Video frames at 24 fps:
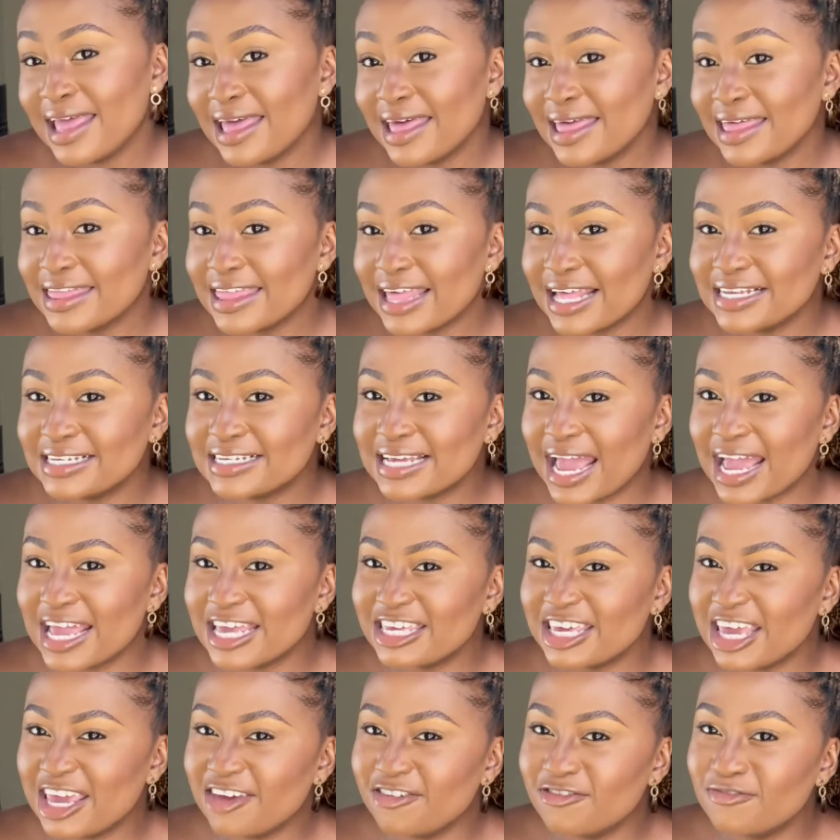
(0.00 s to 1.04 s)
That guy
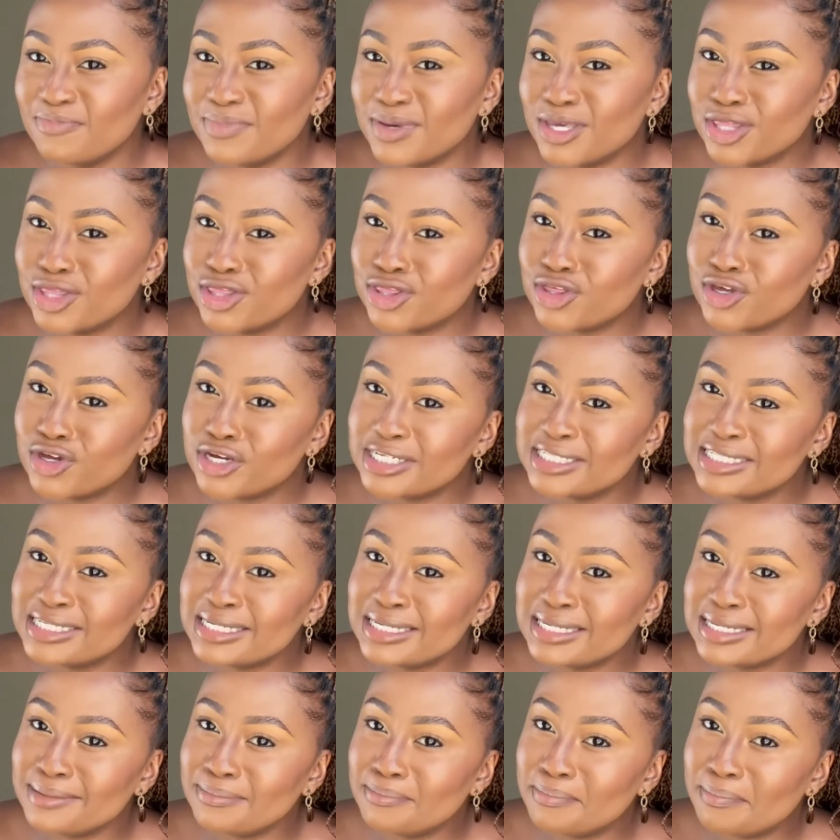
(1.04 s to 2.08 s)
gave me
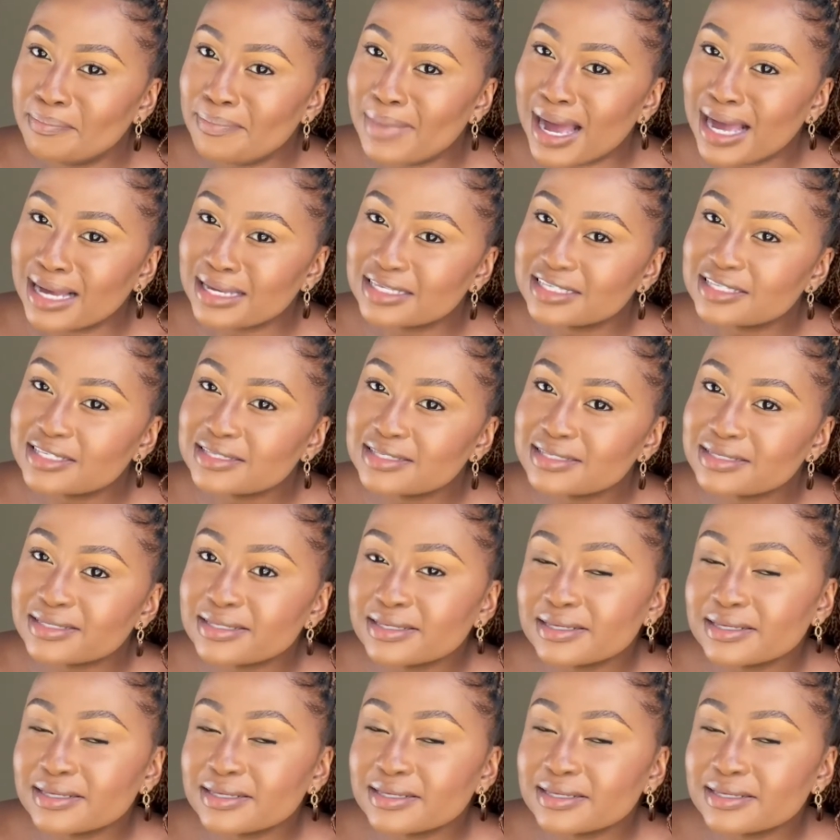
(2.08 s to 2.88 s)
30 bucks.